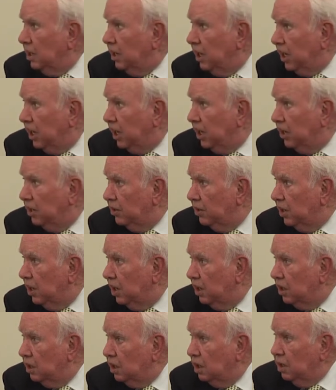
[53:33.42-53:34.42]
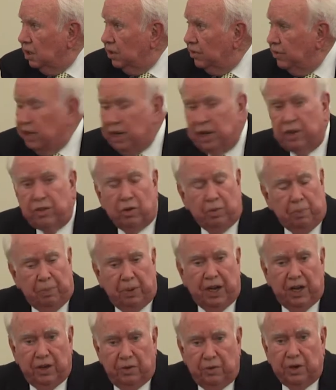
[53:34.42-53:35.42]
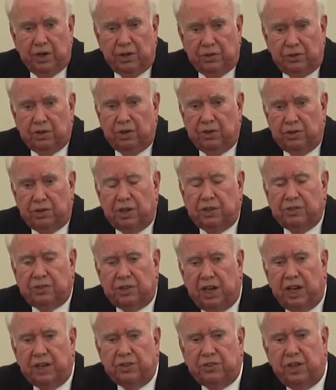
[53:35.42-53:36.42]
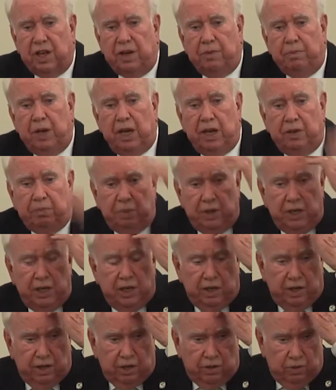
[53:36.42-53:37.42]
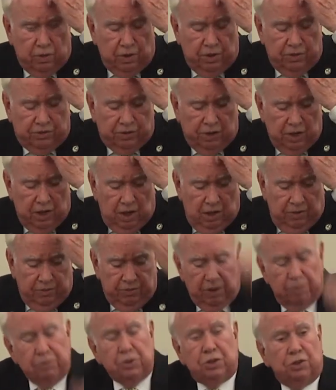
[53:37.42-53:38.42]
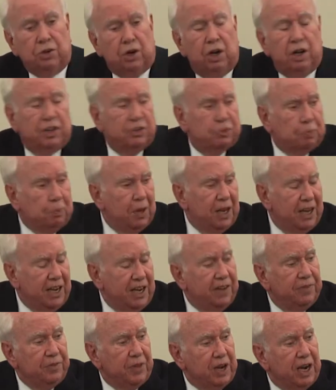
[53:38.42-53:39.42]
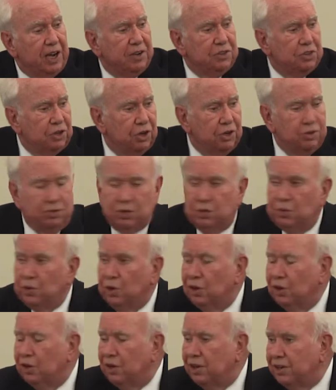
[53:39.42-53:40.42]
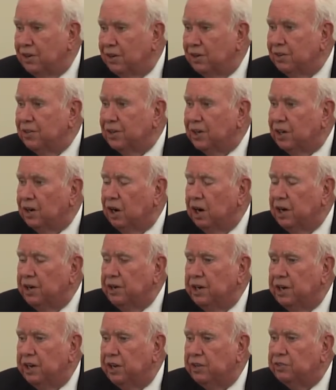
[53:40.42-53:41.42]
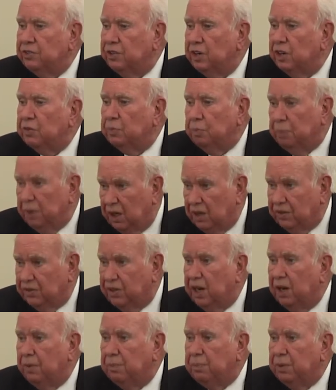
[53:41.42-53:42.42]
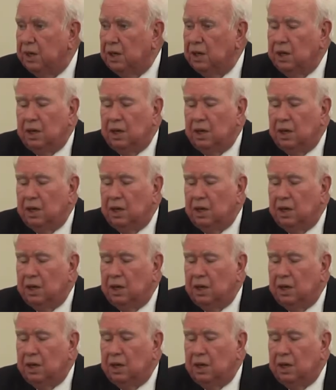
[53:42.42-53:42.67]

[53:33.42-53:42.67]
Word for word: And the other boundaries are just as they may be. And of course, from Shaw's plan that I showed you earlier, the garden has just built up